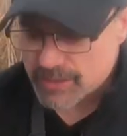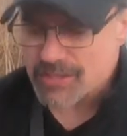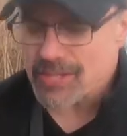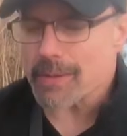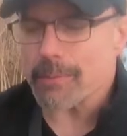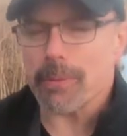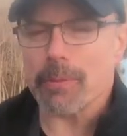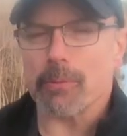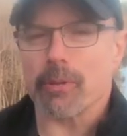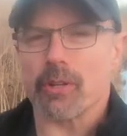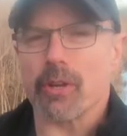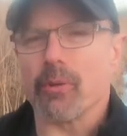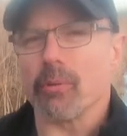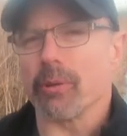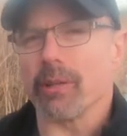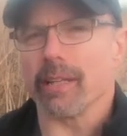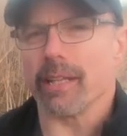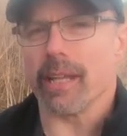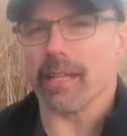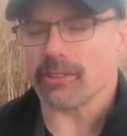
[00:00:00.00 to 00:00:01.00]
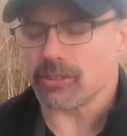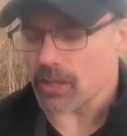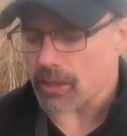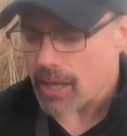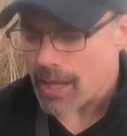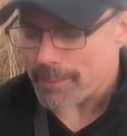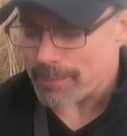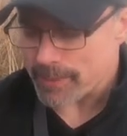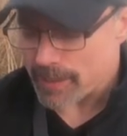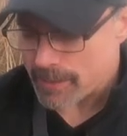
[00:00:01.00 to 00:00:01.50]
Same people that don't really like
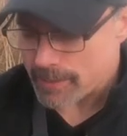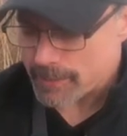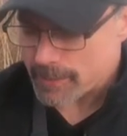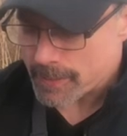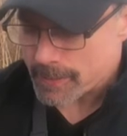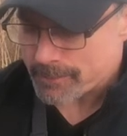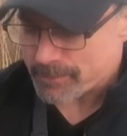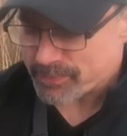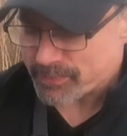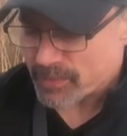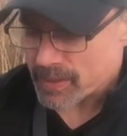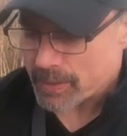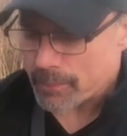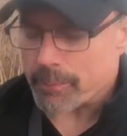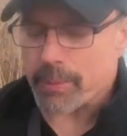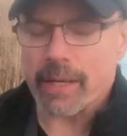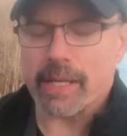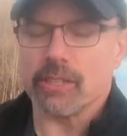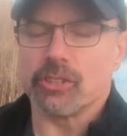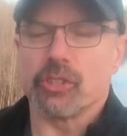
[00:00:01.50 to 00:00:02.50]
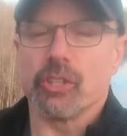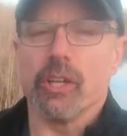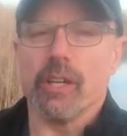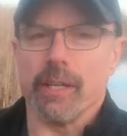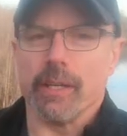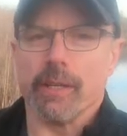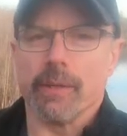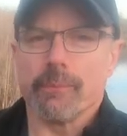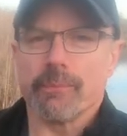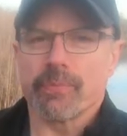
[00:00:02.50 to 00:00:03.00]
tilapia, but it's
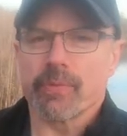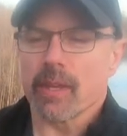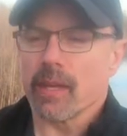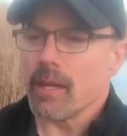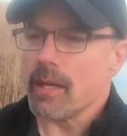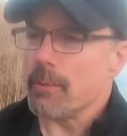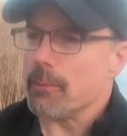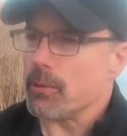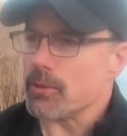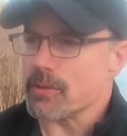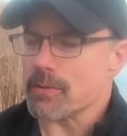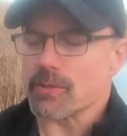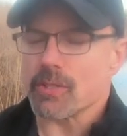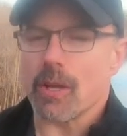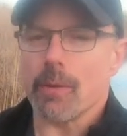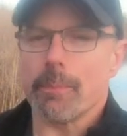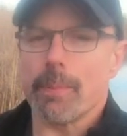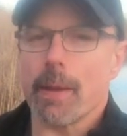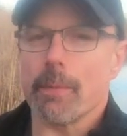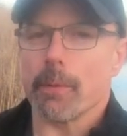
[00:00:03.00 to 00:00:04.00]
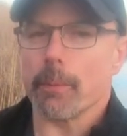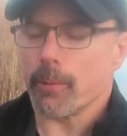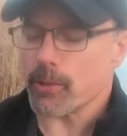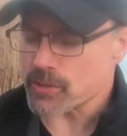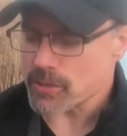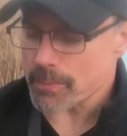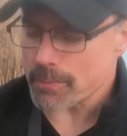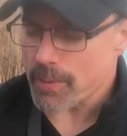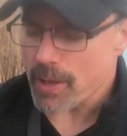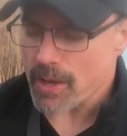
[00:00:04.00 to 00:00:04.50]
good. Put some salt and pepper,
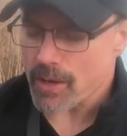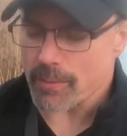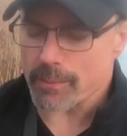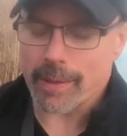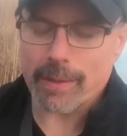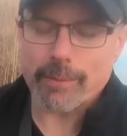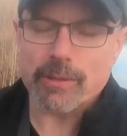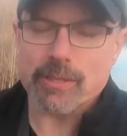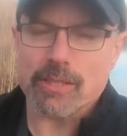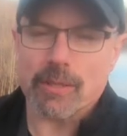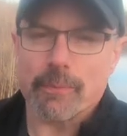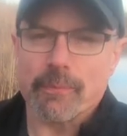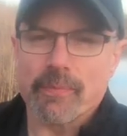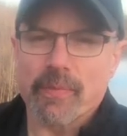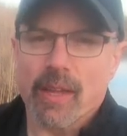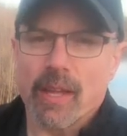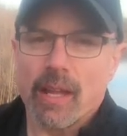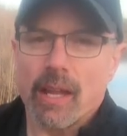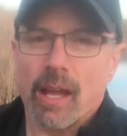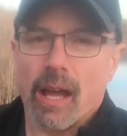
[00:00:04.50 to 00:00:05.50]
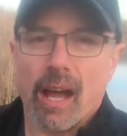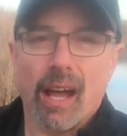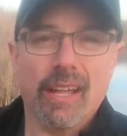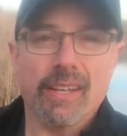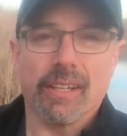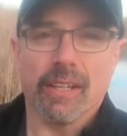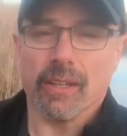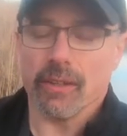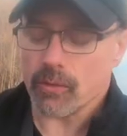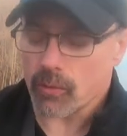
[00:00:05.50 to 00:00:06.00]
put some butter, maybe some
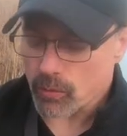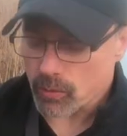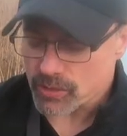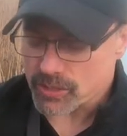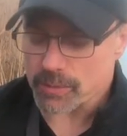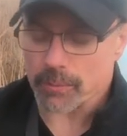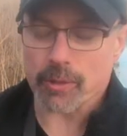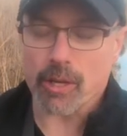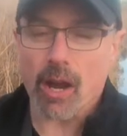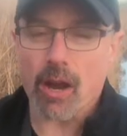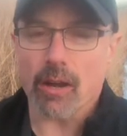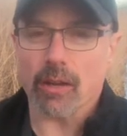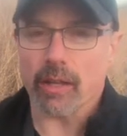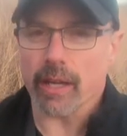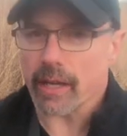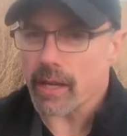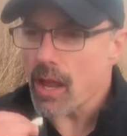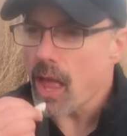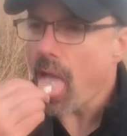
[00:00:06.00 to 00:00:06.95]
onion or some garlic.